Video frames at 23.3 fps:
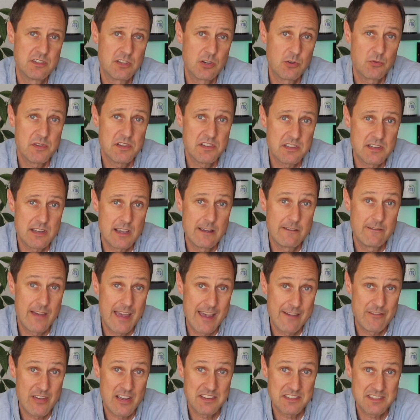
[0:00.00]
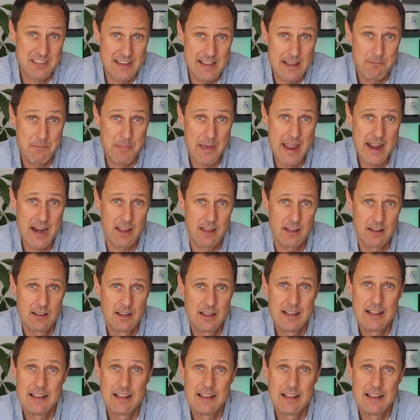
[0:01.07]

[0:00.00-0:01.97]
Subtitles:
to receive FSD Beta,